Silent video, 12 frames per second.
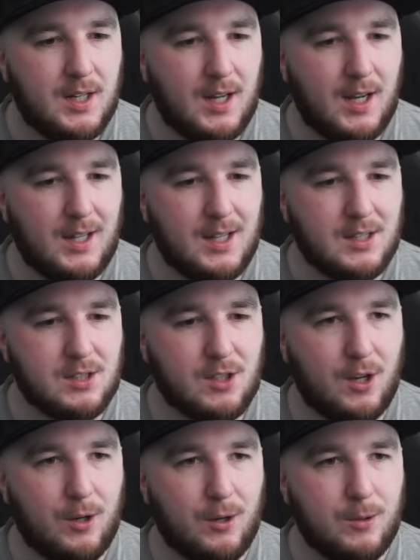And let's
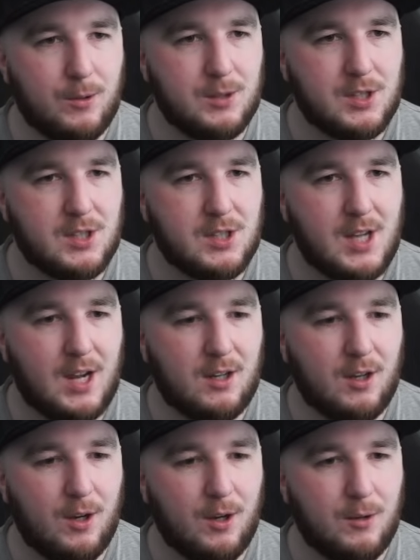go
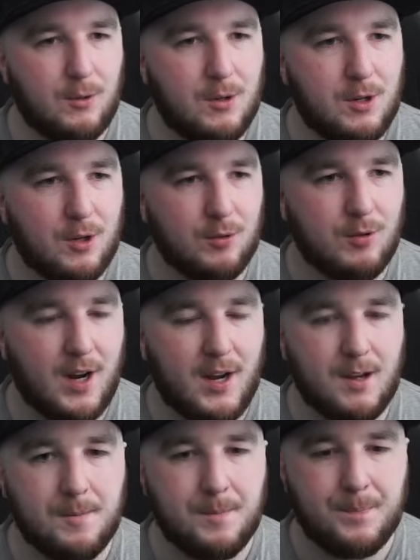Sacko,
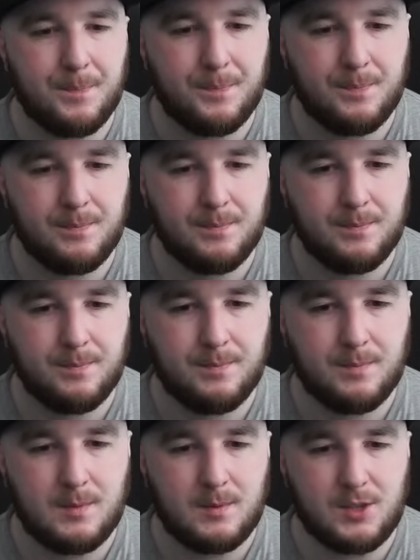Correa.
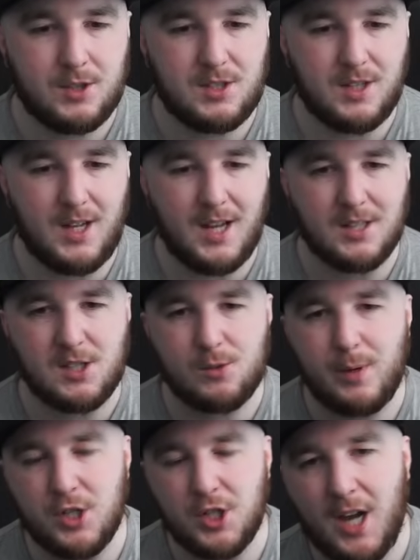Just, again,
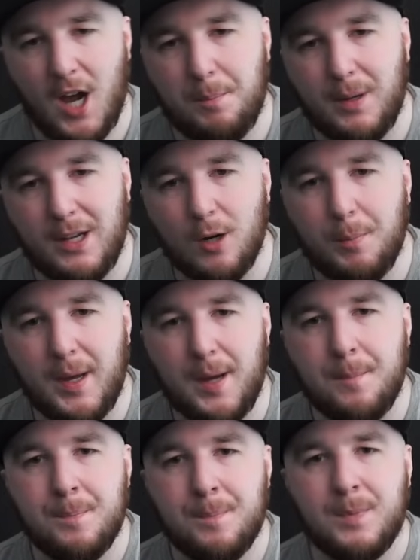switching it up a little
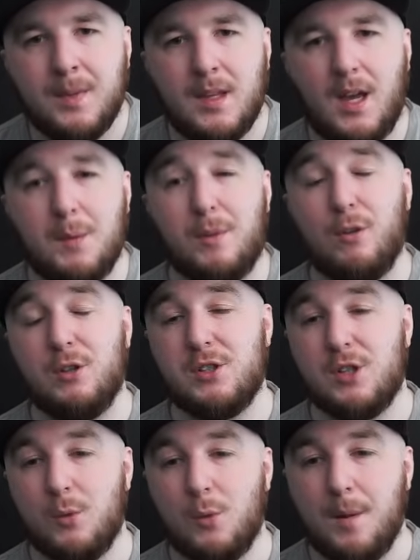bit. And we've lost
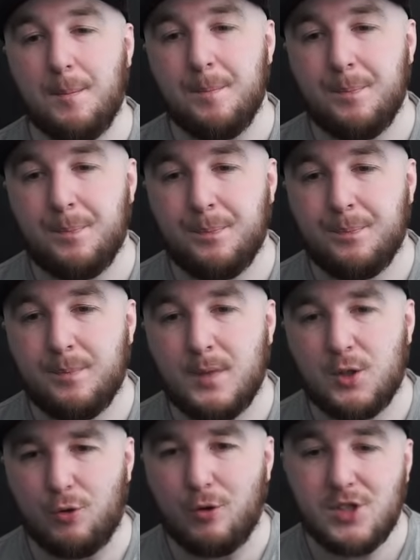2-1.
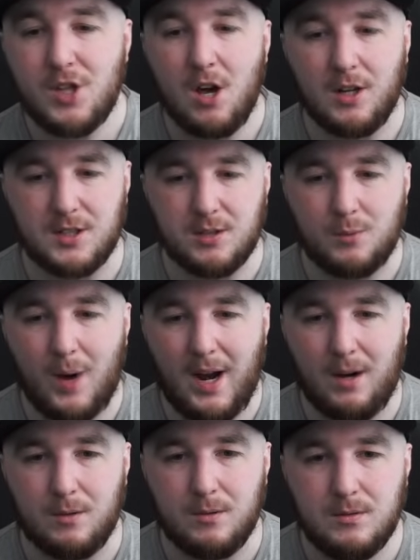Trossard.
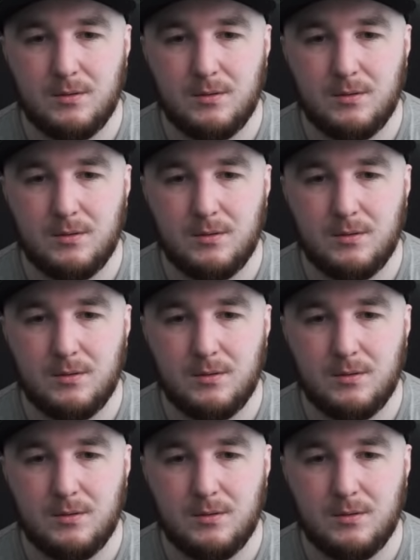Wow.